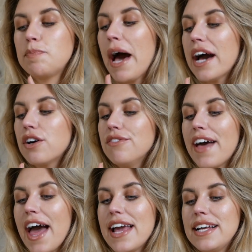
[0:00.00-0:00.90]
pack of
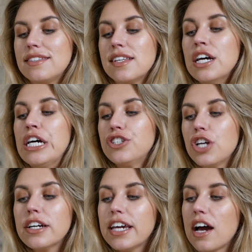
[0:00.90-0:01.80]
eight
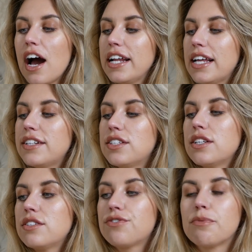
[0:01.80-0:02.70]
chunky
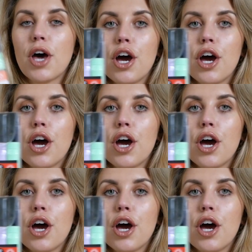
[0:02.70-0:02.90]
highlighters from the